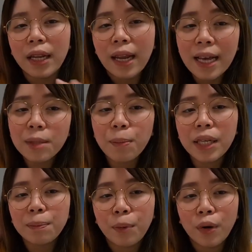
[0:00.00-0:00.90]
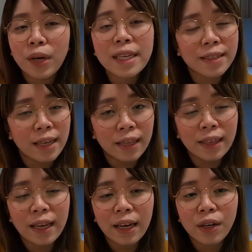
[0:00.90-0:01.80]
last part po is
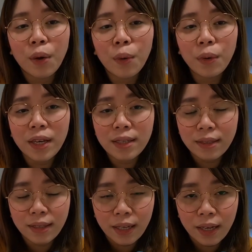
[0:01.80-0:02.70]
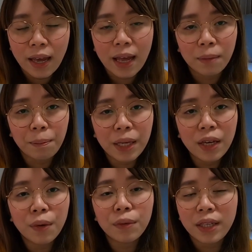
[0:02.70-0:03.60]
getting an OEC at
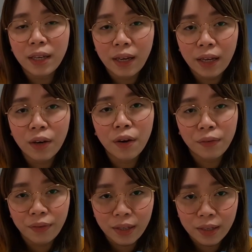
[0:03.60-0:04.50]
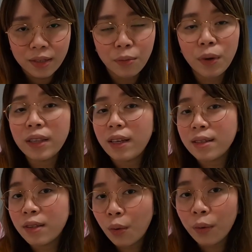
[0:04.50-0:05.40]
POEA office. What
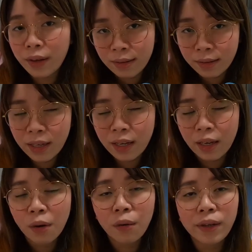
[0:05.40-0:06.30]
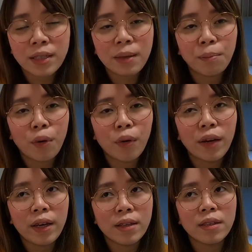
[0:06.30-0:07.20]
is OEC? OEC po
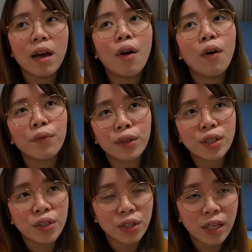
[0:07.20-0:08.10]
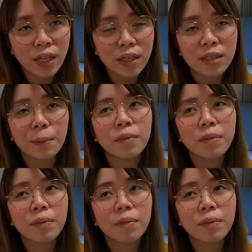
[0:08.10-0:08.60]
is Overseas